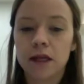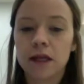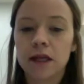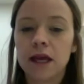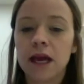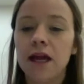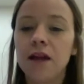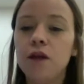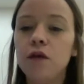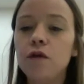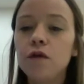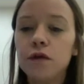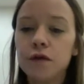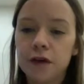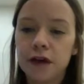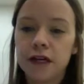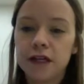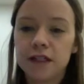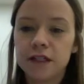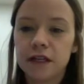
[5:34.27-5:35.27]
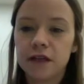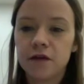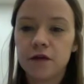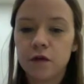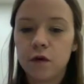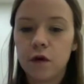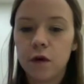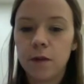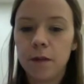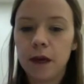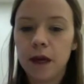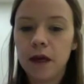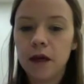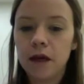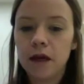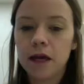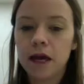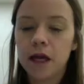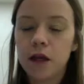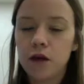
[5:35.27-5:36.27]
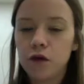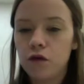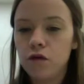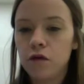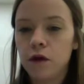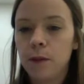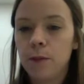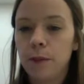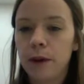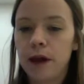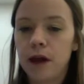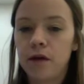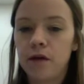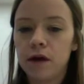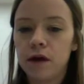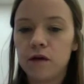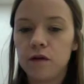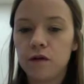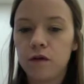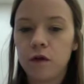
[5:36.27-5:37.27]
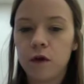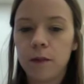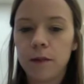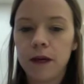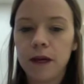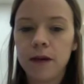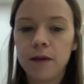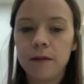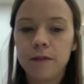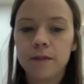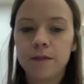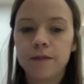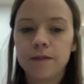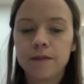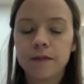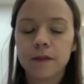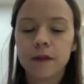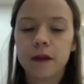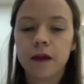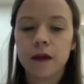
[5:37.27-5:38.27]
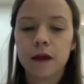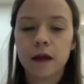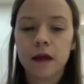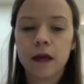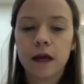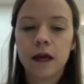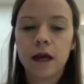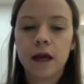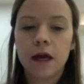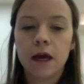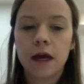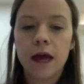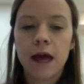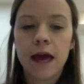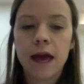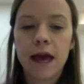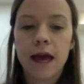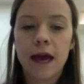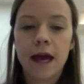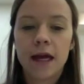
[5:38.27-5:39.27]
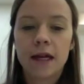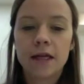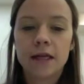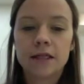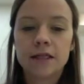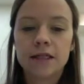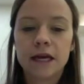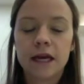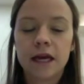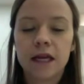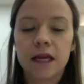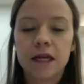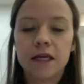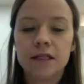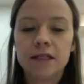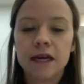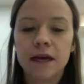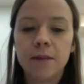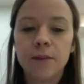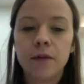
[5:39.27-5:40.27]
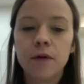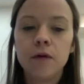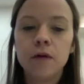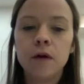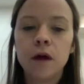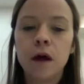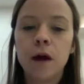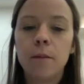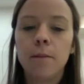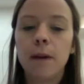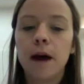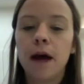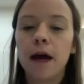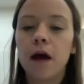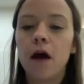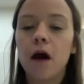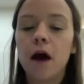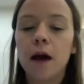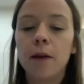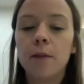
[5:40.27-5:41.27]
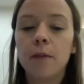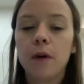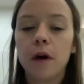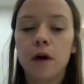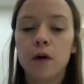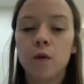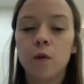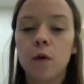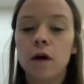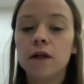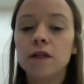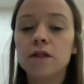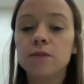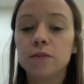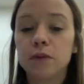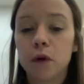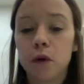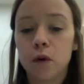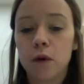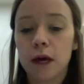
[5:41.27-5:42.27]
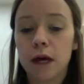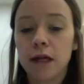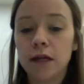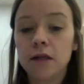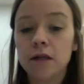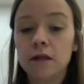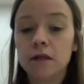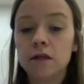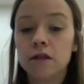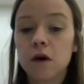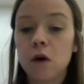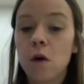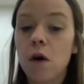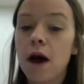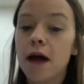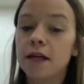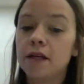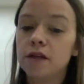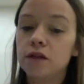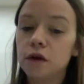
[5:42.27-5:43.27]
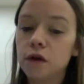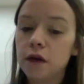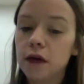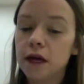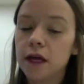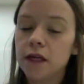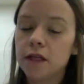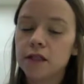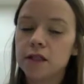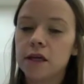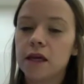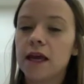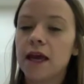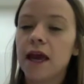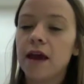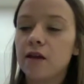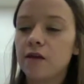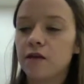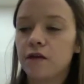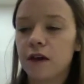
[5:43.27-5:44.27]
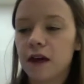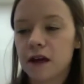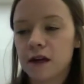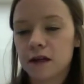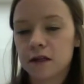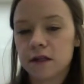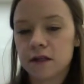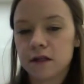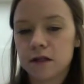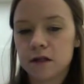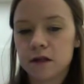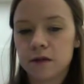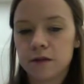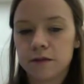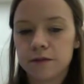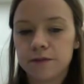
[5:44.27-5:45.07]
Can you fix it for me? Can you repair it for me? And second example, my iPod was broken, so I took it to get fixed.